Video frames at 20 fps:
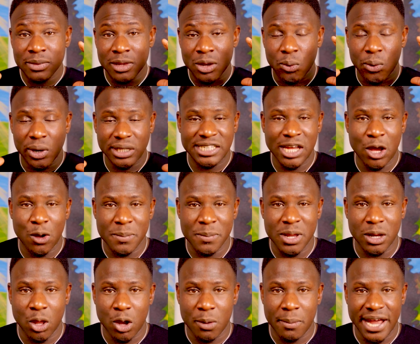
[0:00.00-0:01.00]
What's helped me
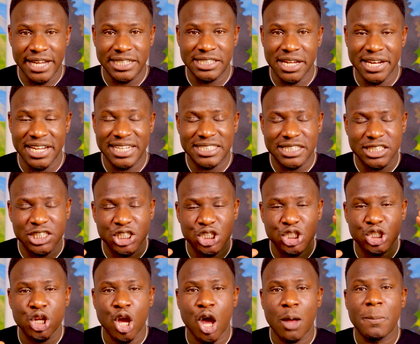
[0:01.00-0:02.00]
along my journey is to
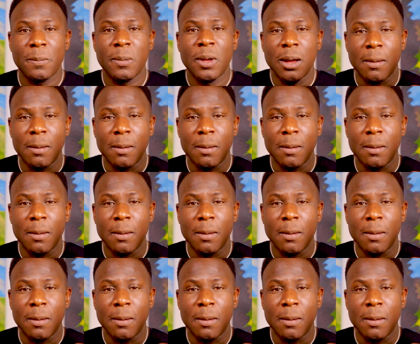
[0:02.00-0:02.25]
stop